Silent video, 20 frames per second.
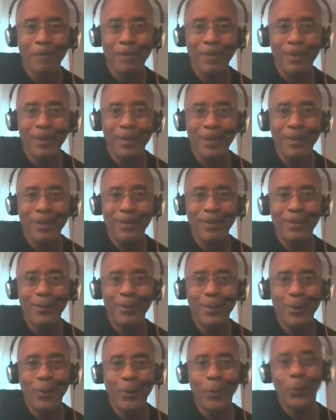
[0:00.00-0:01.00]

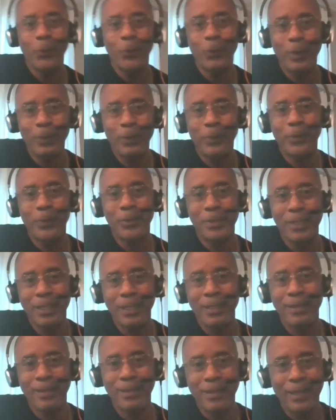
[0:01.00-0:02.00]
The old people
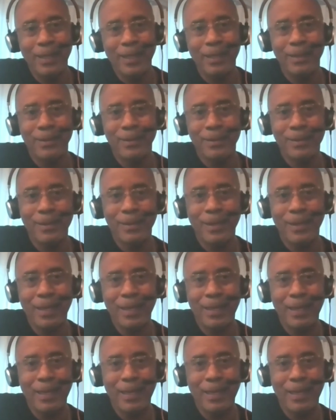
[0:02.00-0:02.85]
say things like,